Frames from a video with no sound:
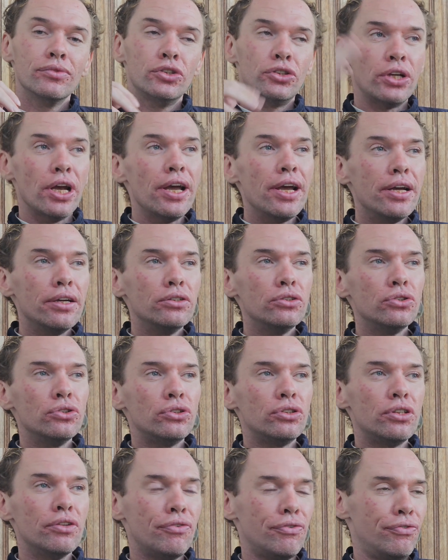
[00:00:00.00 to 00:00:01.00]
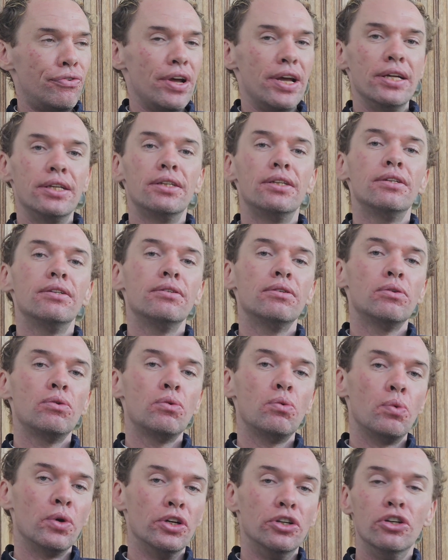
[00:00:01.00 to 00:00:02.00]
Change the fate
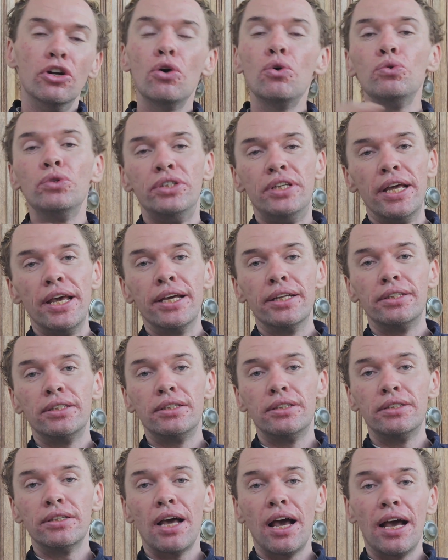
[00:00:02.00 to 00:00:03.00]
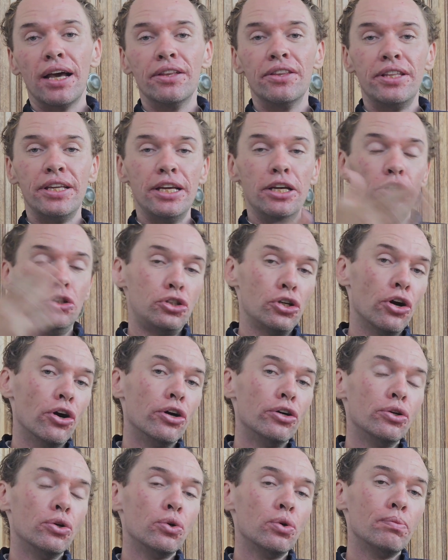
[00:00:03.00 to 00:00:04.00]
where no date and the
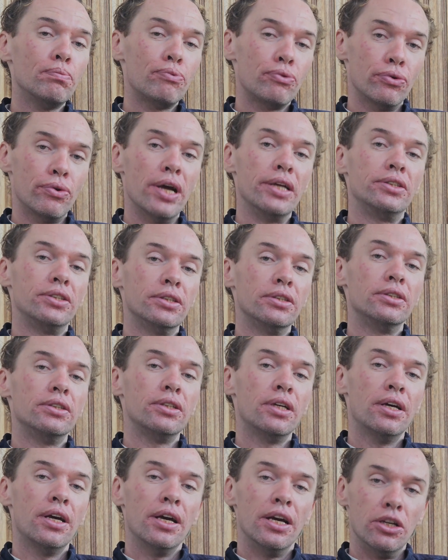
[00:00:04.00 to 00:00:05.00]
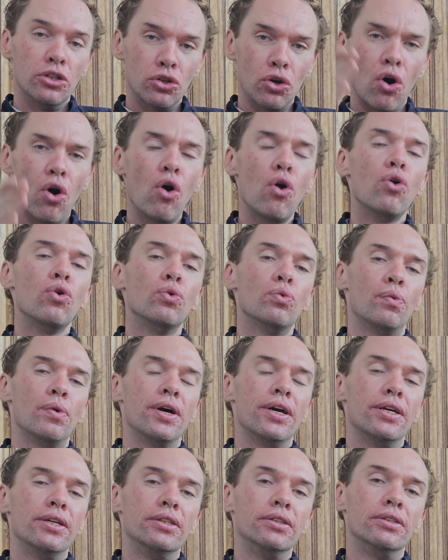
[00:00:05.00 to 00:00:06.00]
eternal present is
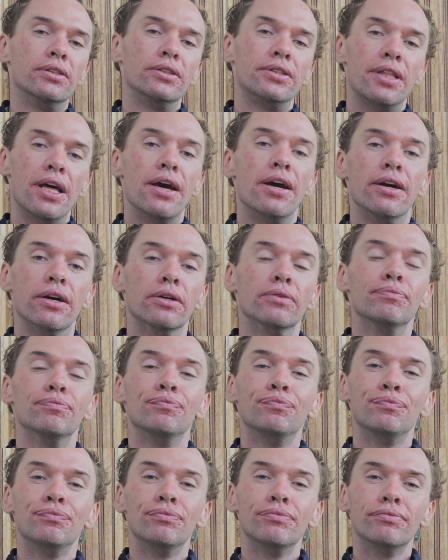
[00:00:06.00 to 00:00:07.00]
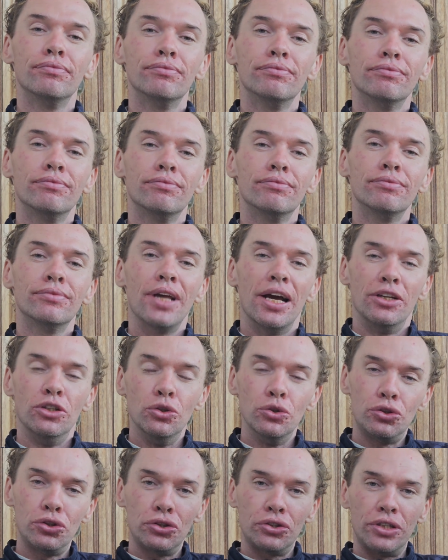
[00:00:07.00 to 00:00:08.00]
always there. And
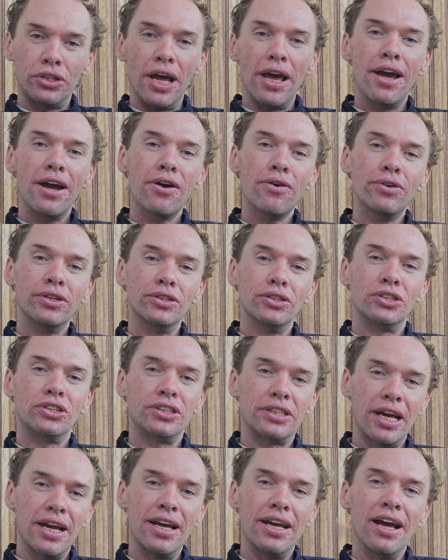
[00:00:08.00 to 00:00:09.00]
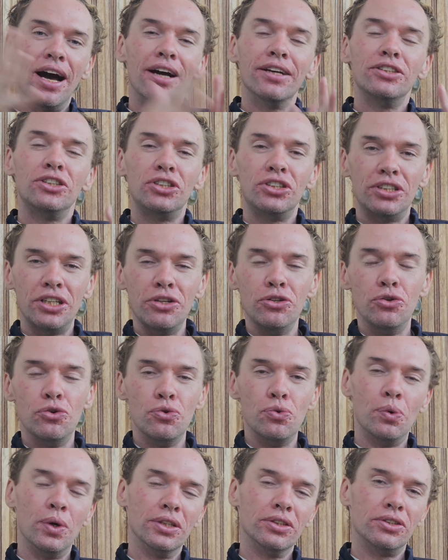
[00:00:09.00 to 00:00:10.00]
you stare and say, I see
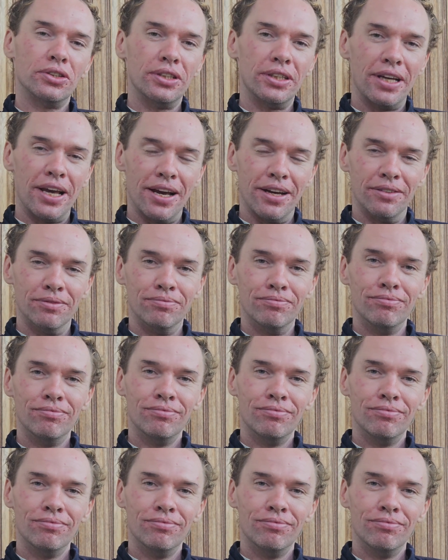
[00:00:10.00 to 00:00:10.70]
you once again.